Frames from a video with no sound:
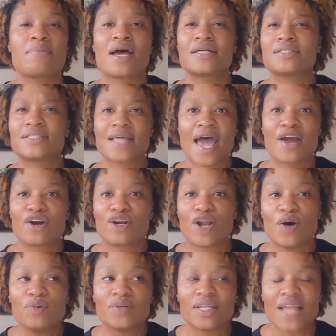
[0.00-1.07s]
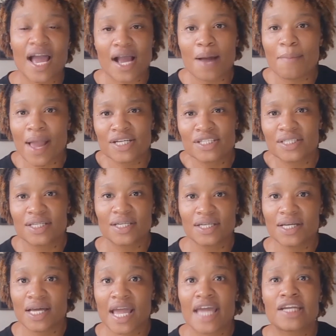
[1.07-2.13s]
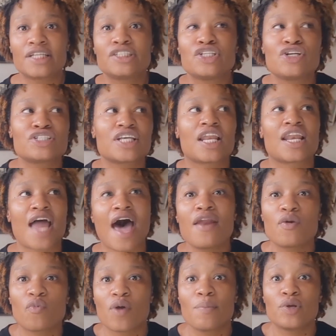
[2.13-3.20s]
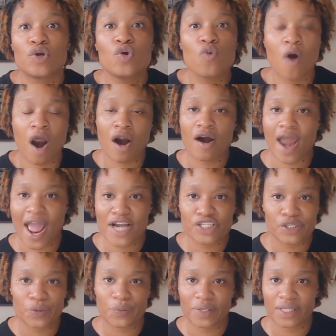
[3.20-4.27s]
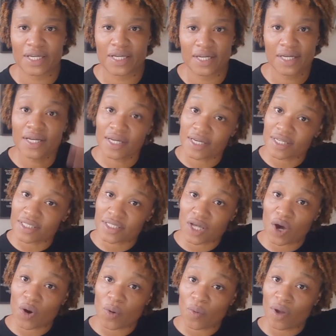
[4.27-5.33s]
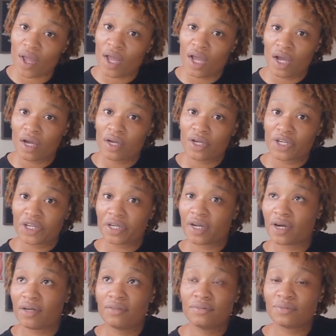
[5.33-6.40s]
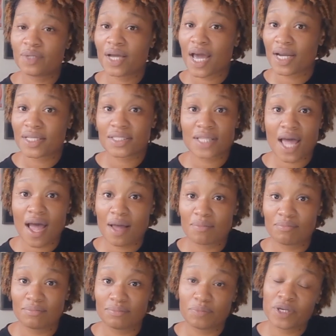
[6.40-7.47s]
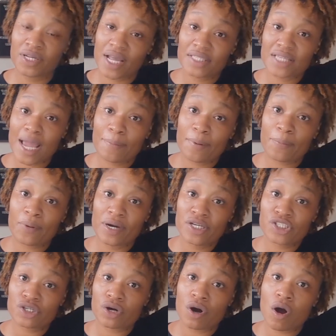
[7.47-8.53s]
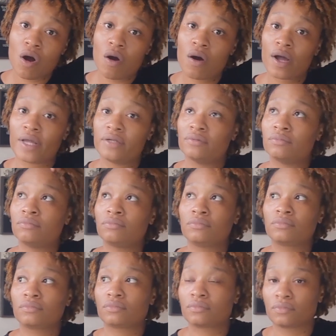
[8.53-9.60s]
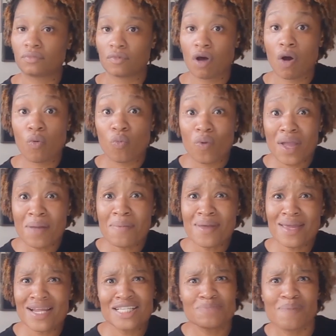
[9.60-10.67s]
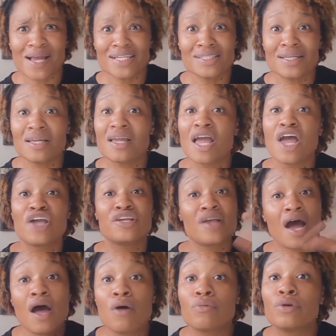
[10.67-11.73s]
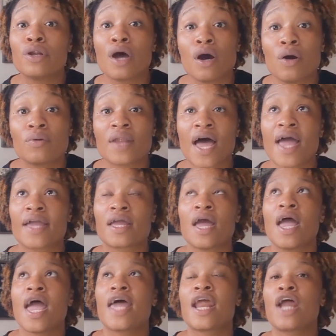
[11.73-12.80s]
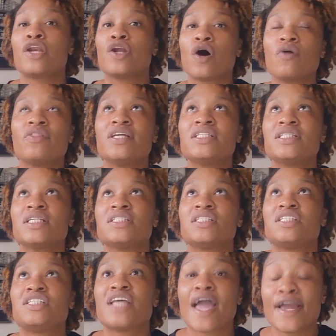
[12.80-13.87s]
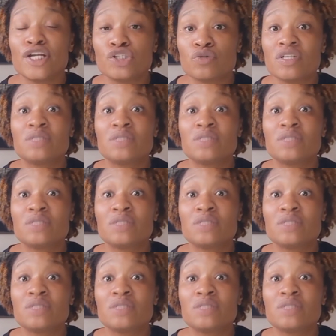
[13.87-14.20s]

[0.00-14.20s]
sad or lonely. Like, I'm actually good. And there's a lot of women who are actually really good. So, you know, we gotta stop putting that type of pressure on women, especially, y'all know, like, and I know this is dangerous,